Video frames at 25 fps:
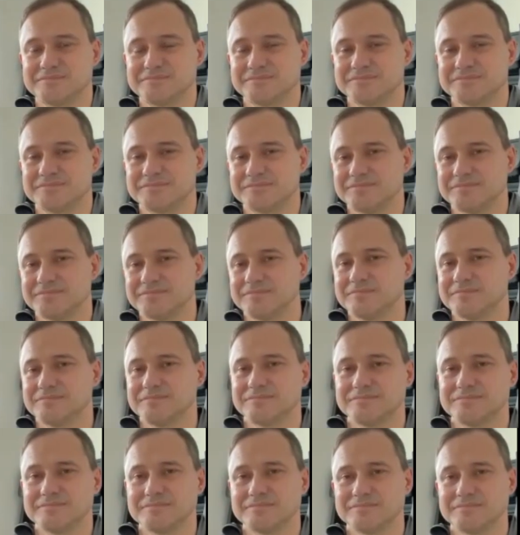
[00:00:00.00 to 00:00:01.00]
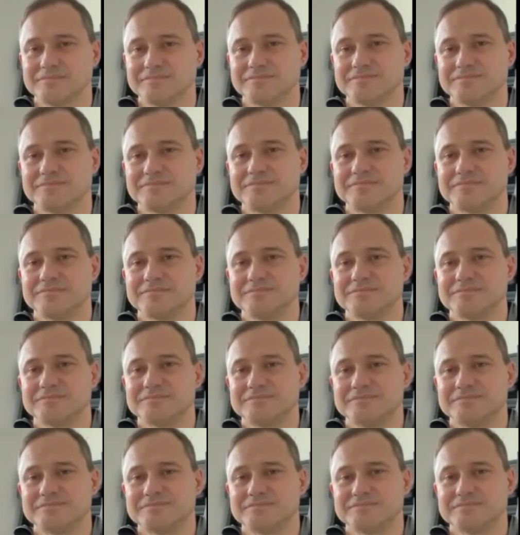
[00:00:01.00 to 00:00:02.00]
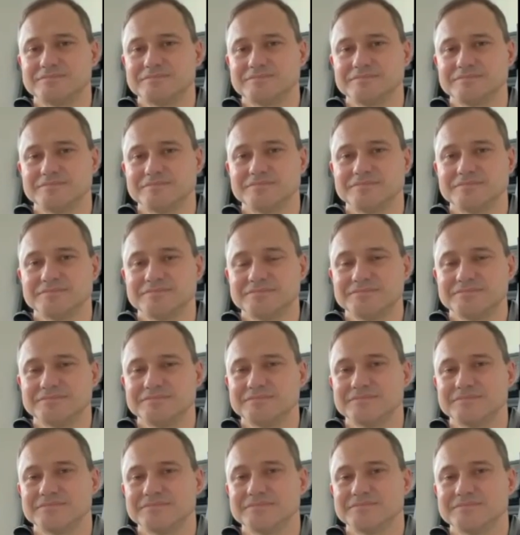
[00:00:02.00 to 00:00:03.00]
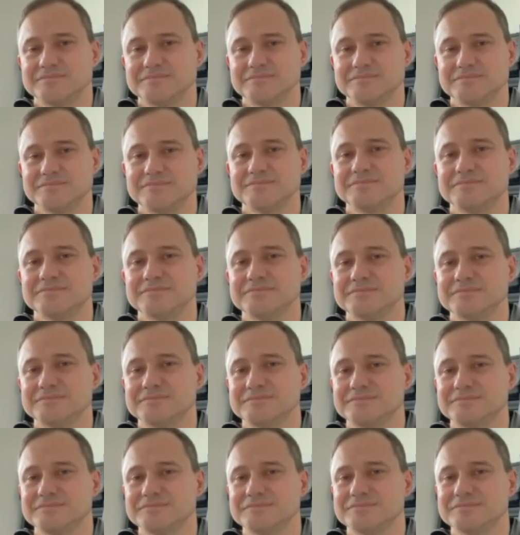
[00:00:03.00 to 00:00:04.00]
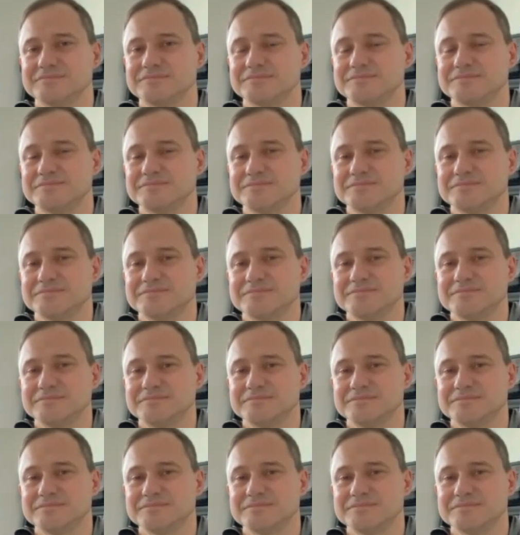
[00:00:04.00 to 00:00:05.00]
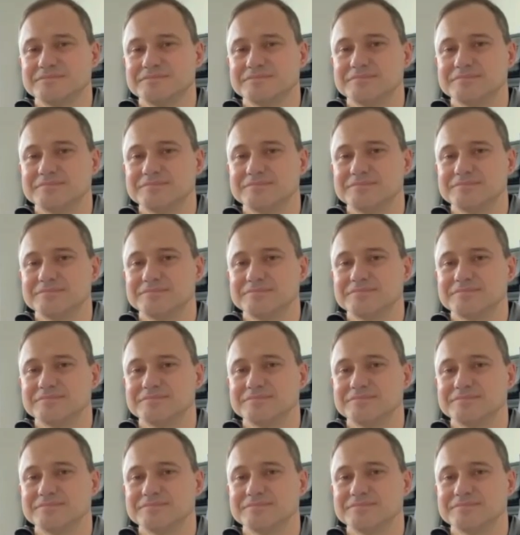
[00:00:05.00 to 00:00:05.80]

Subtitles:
(silent)